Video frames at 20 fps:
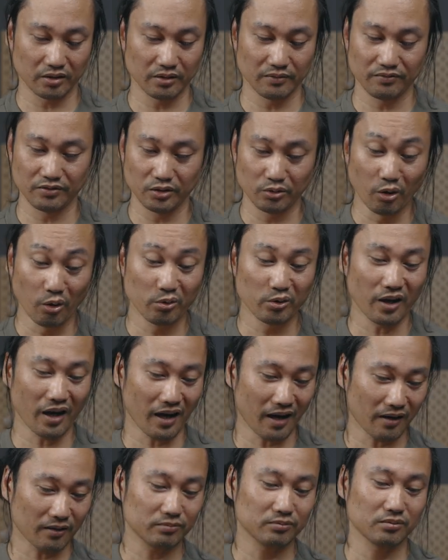If you don't
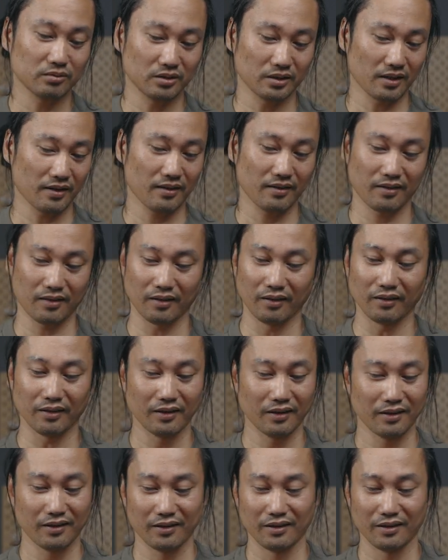have one, I think